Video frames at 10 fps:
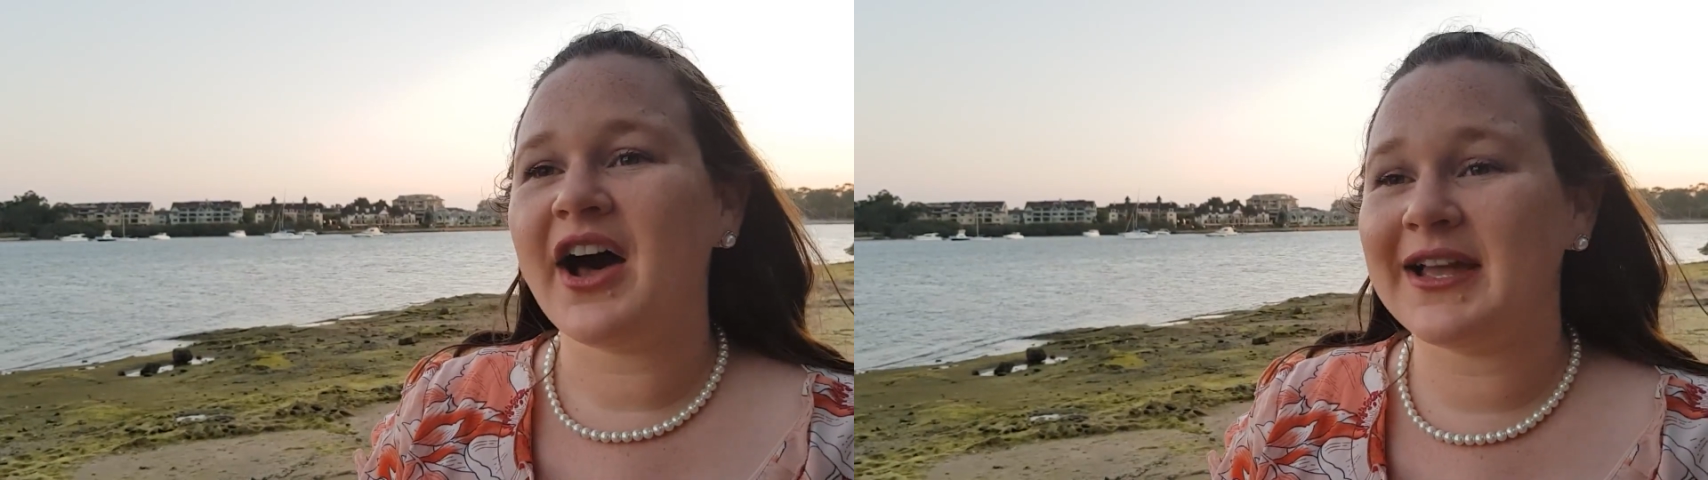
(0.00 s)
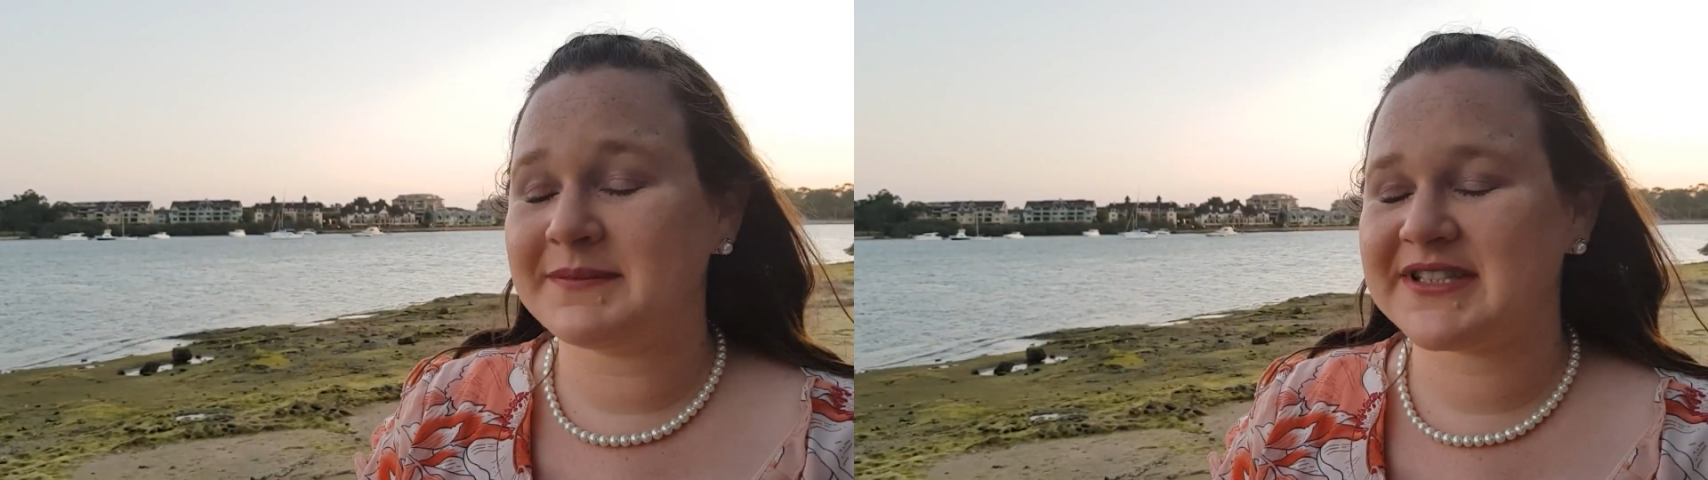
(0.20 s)

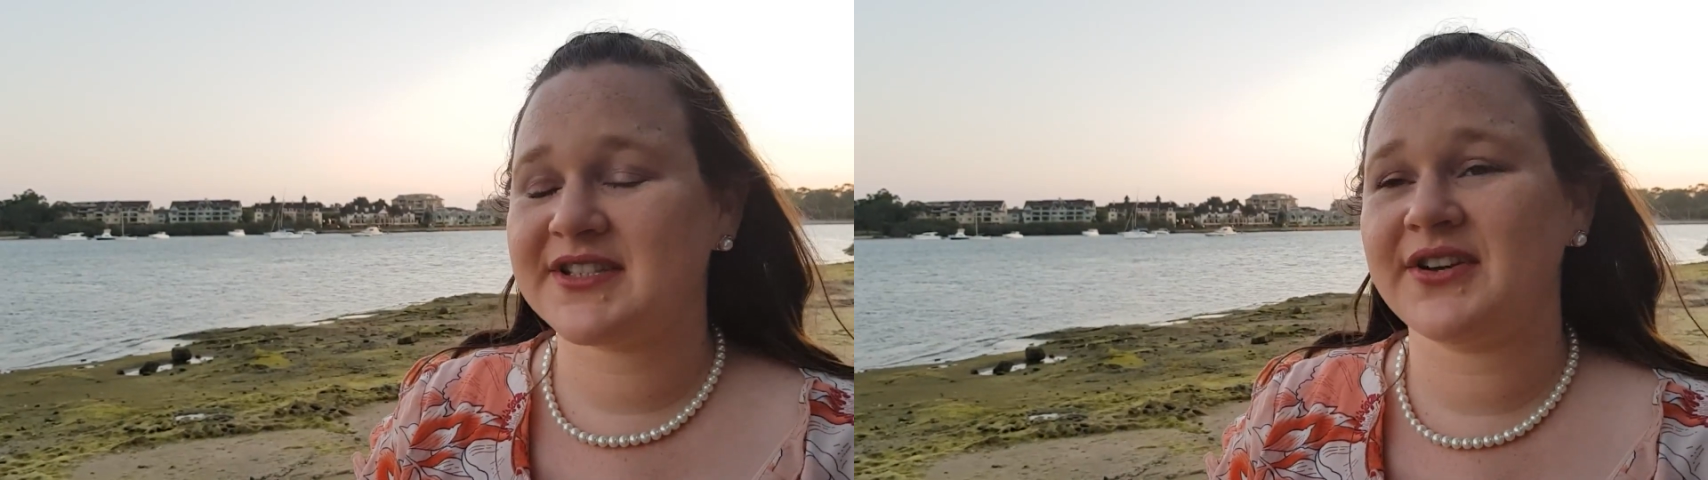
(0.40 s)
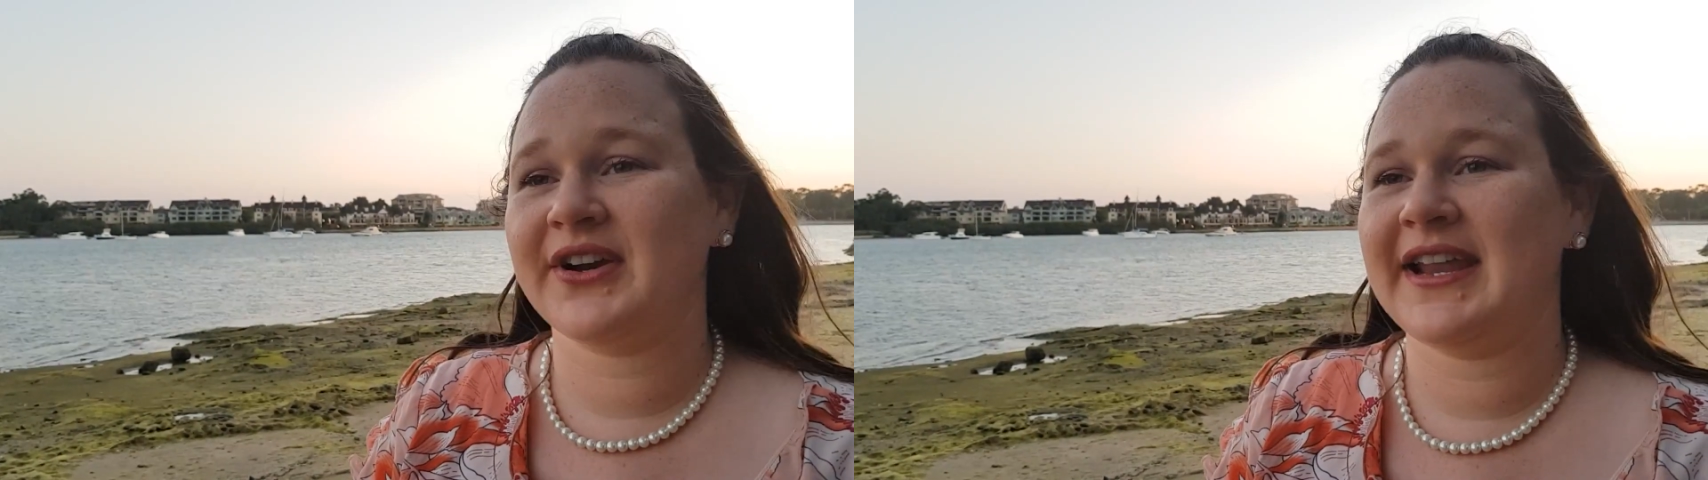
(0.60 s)
I'm
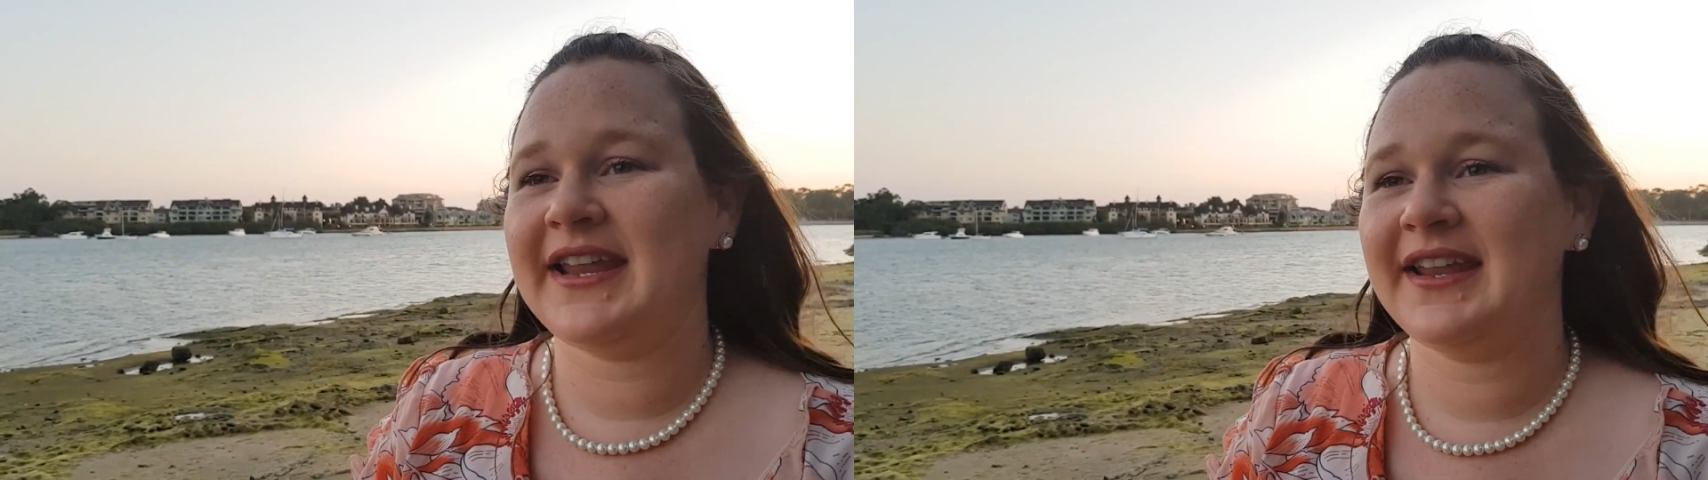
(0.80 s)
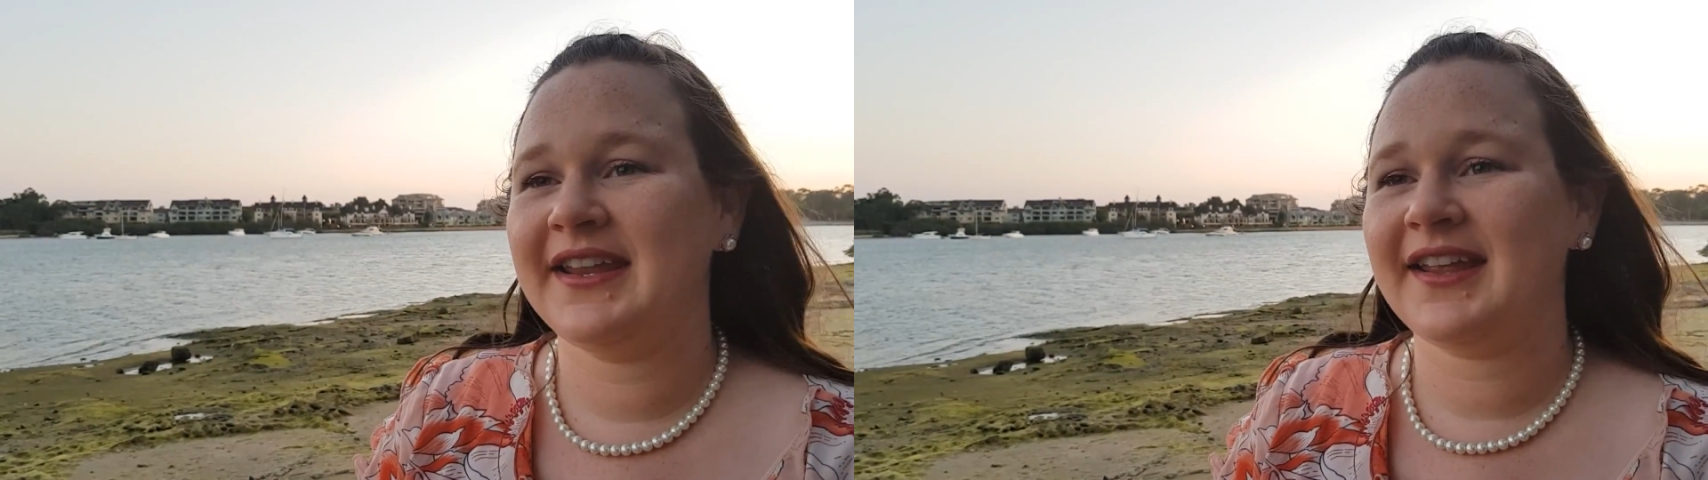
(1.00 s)

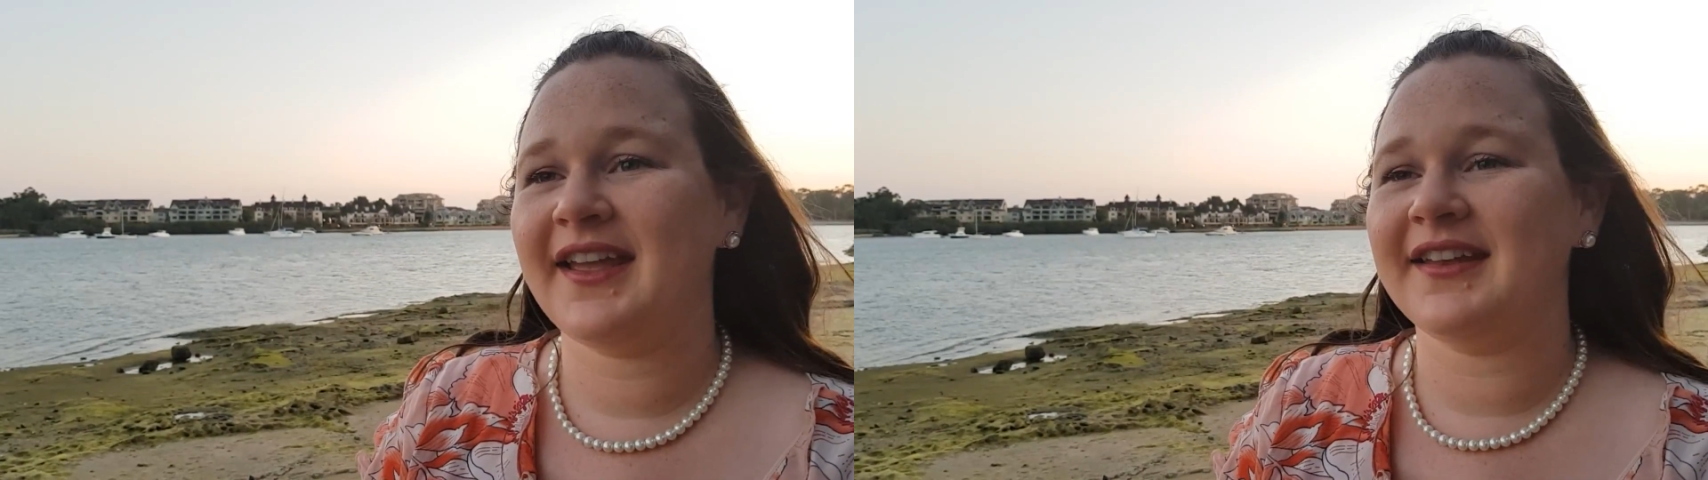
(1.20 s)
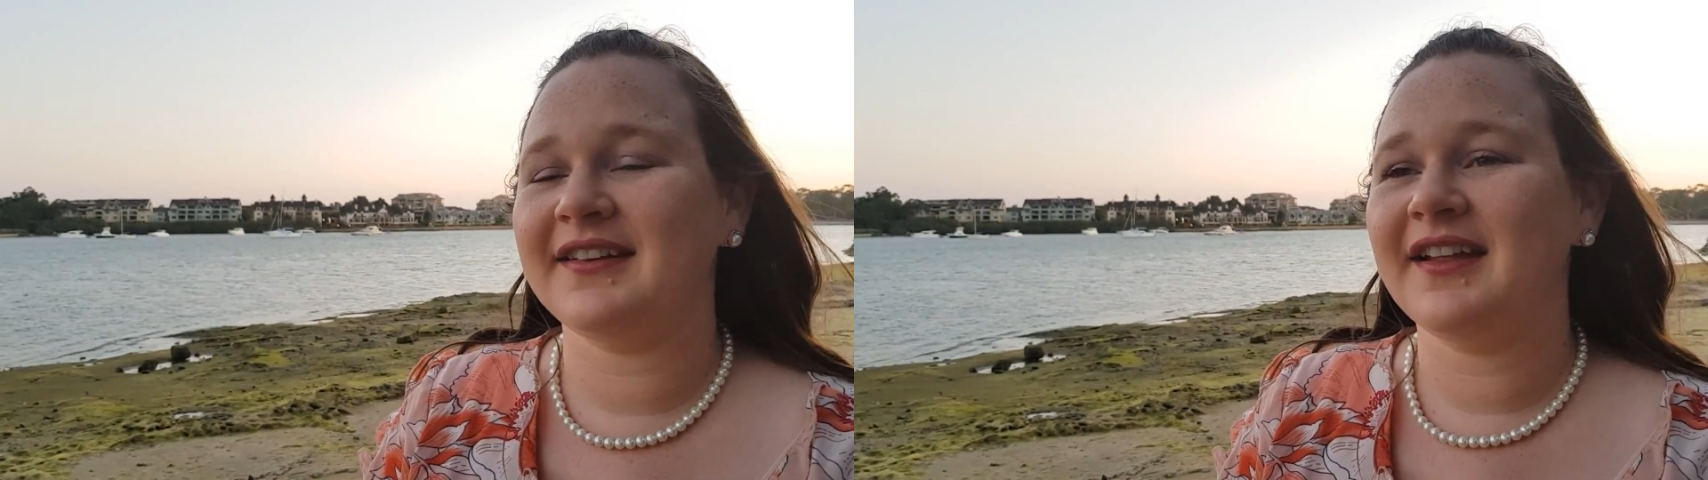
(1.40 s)
sorry
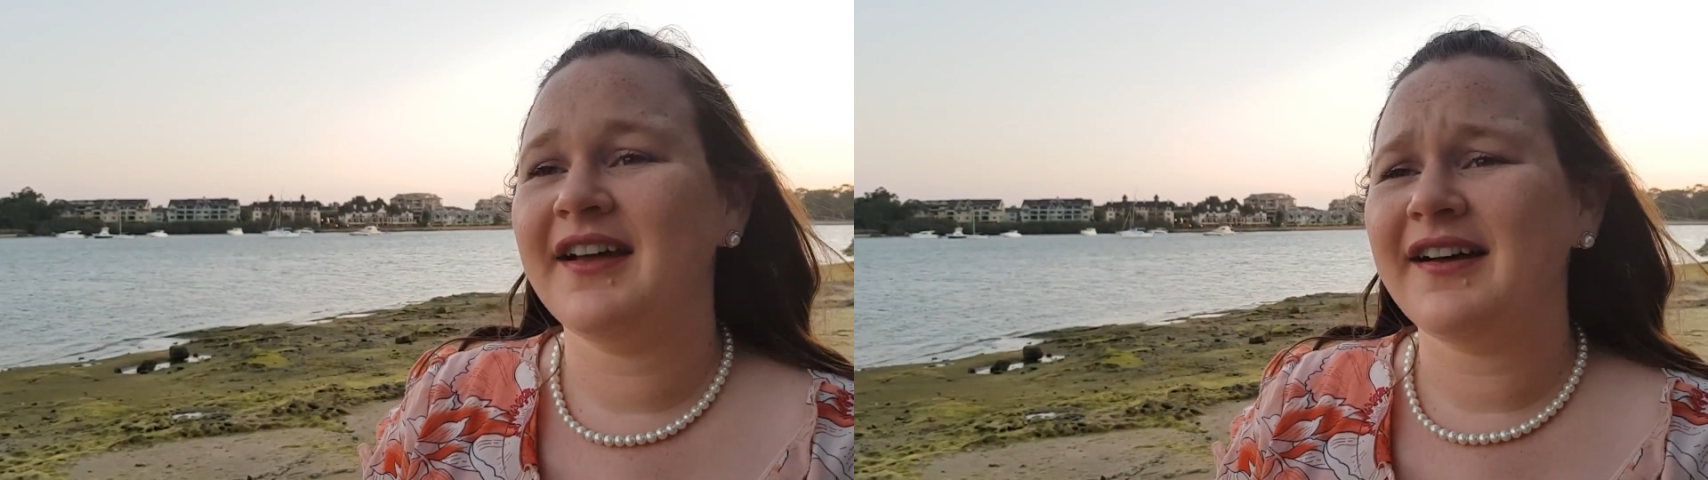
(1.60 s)
and